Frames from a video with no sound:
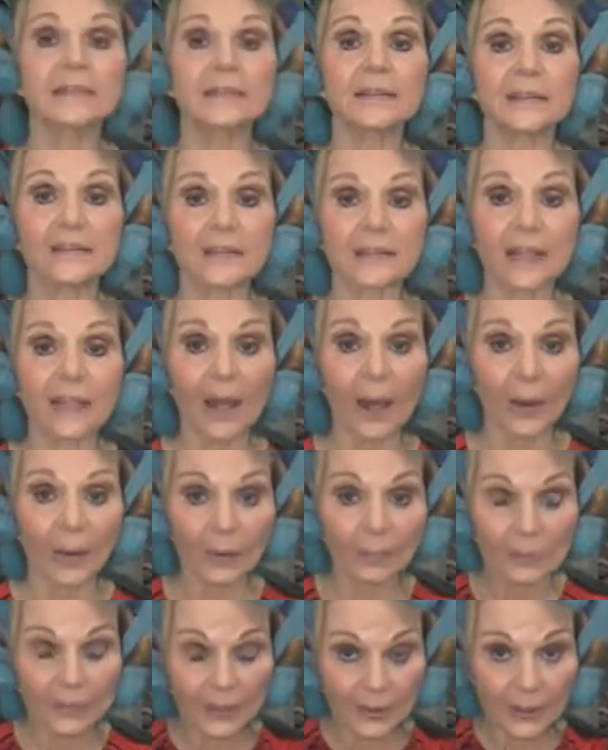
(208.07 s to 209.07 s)
see how
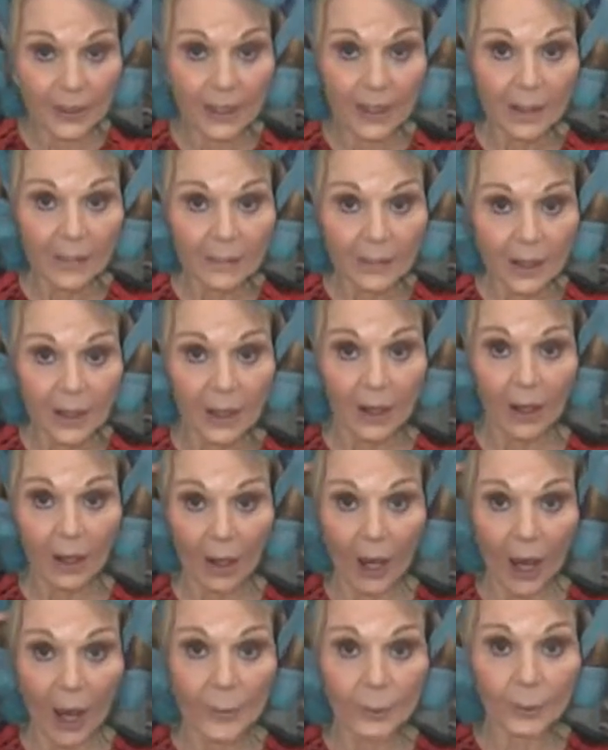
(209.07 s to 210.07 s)
I'm doing it?
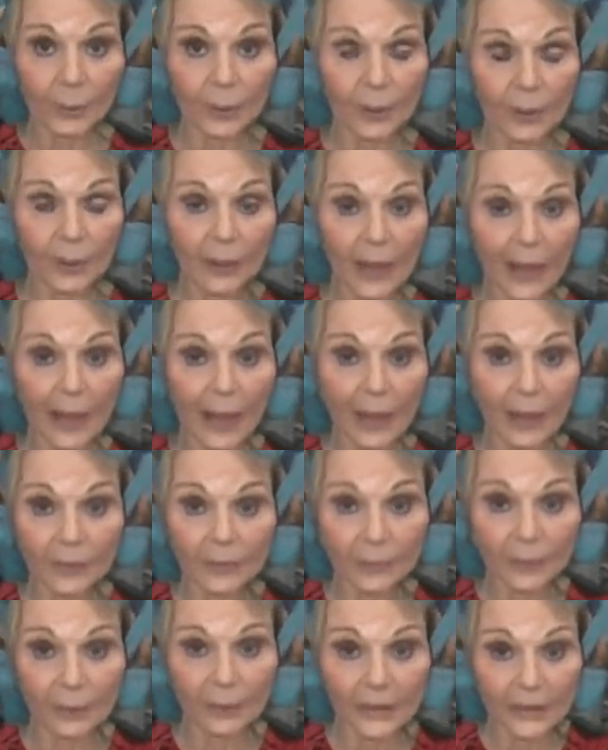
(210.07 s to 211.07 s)
I pull hair
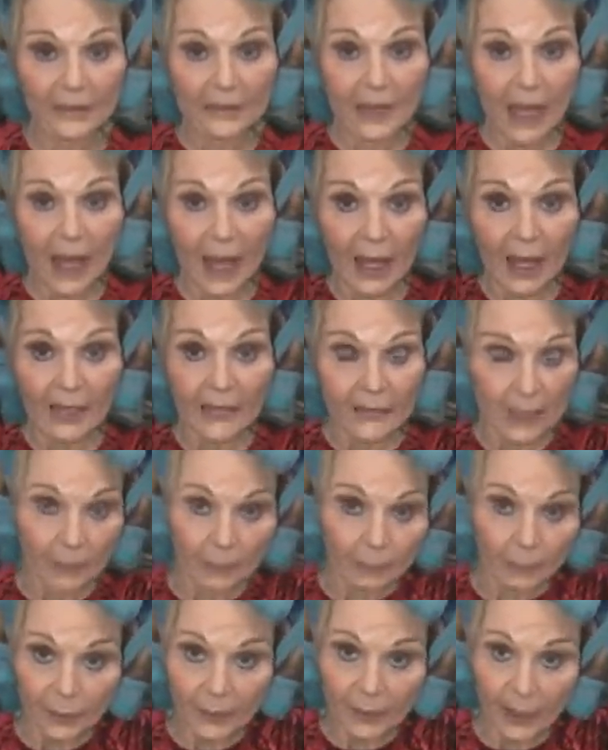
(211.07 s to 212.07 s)
from the sides, I
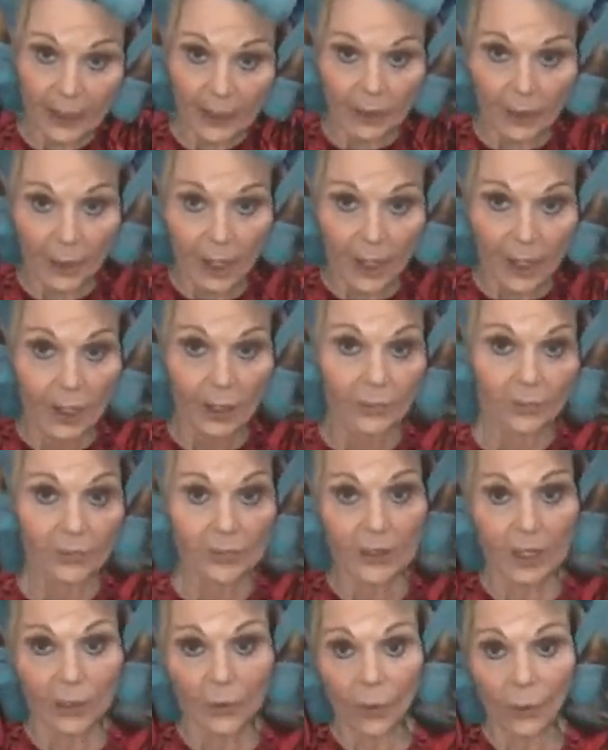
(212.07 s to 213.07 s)
pull hair
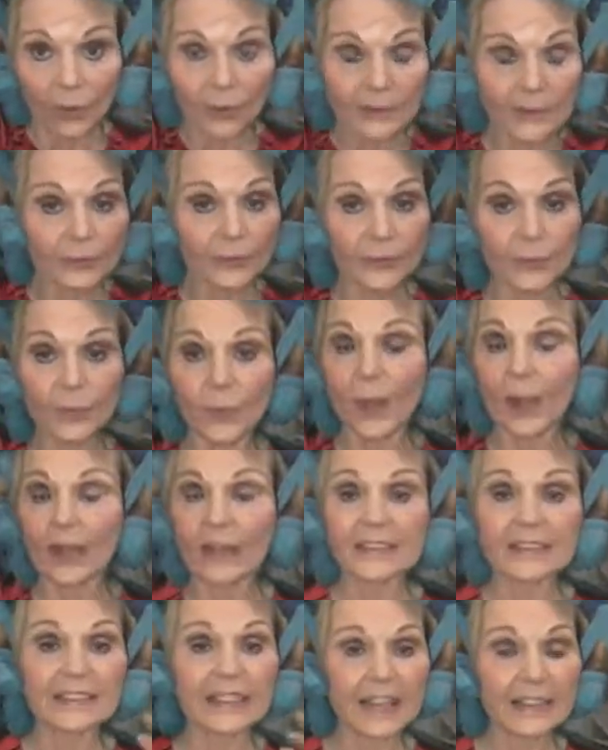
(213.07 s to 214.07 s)
all different
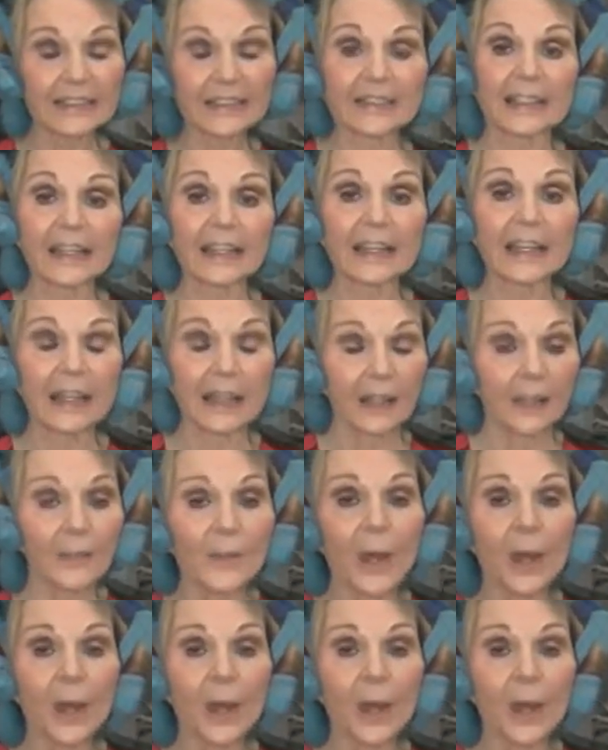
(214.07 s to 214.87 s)
ways. That's the key.